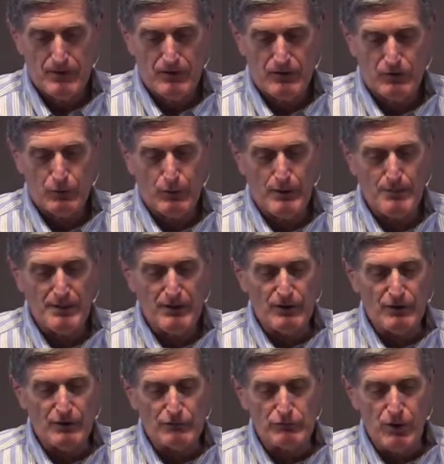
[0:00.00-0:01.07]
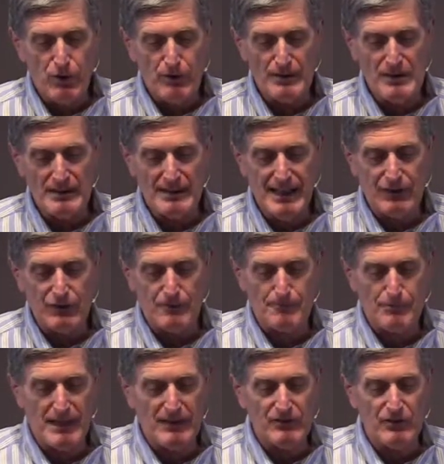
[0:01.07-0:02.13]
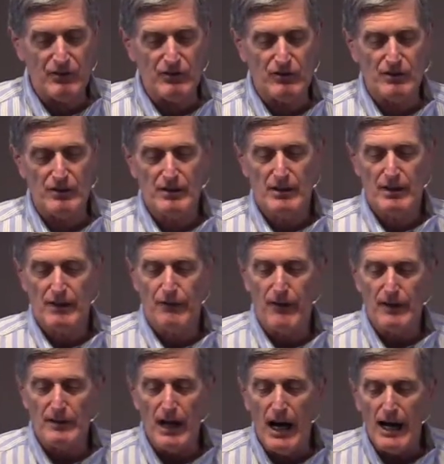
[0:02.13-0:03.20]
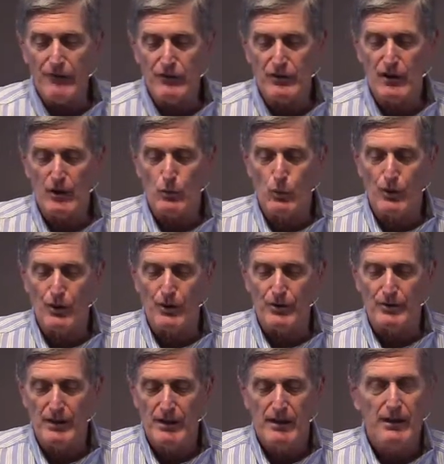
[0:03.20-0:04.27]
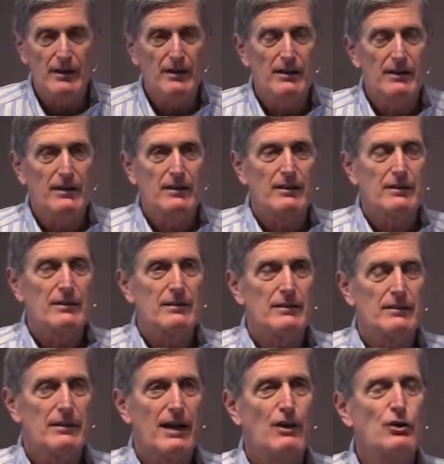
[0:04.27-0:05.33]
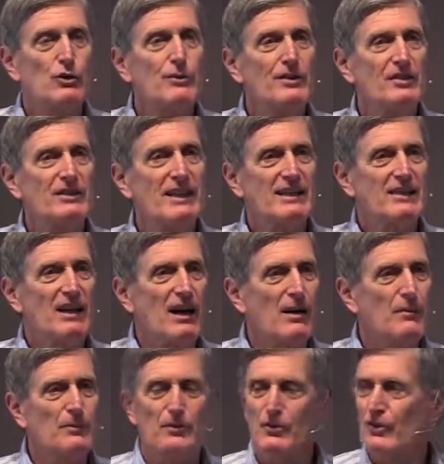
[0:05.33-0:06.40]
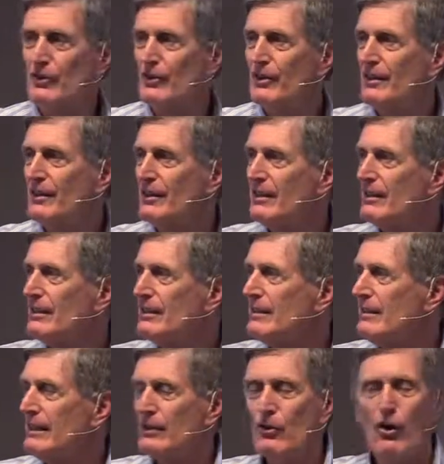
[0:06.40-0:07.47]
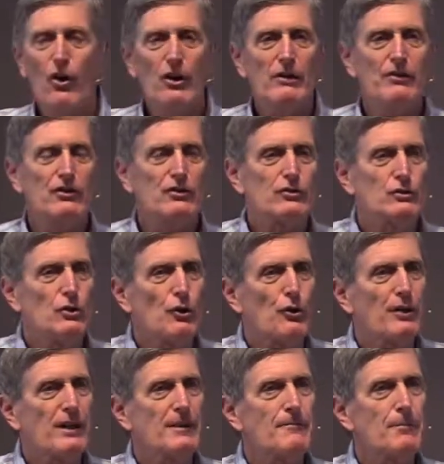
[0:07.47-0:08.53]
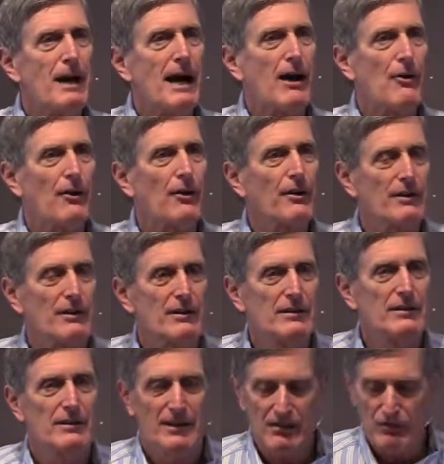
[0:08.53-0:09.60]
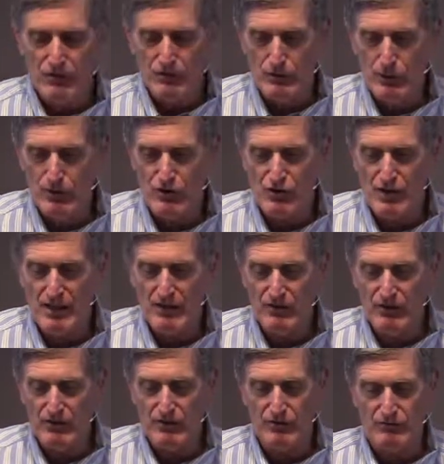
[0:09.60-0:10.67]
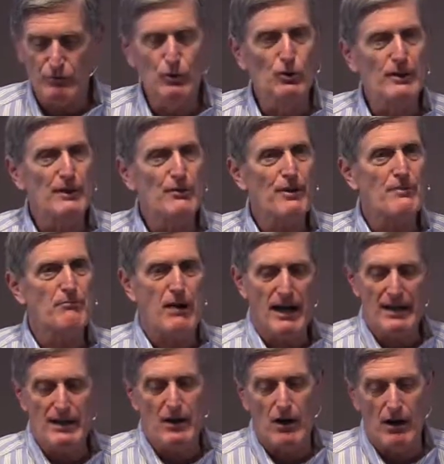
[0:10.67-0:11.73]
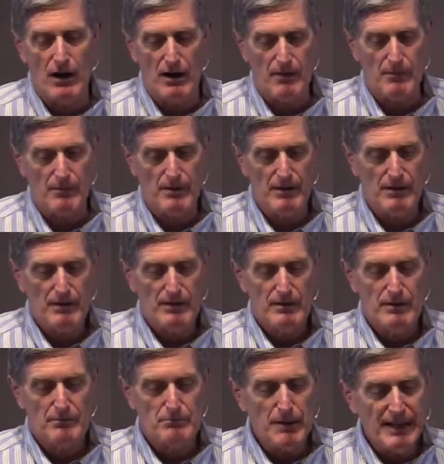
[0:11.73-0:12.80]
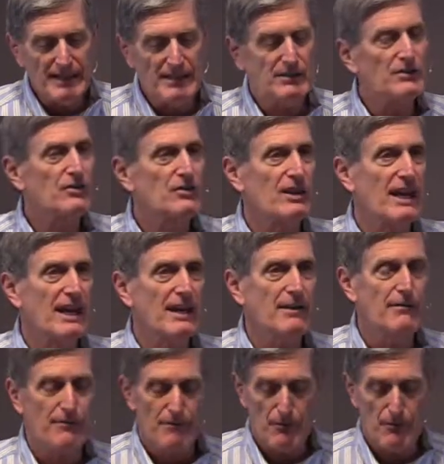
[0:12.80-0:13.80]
So we build the road in the desert places of our lives and our world. And who is it that comes in all of his glory and power? It's the Lord Jesus, ruling with a mighty arm, mighty to save.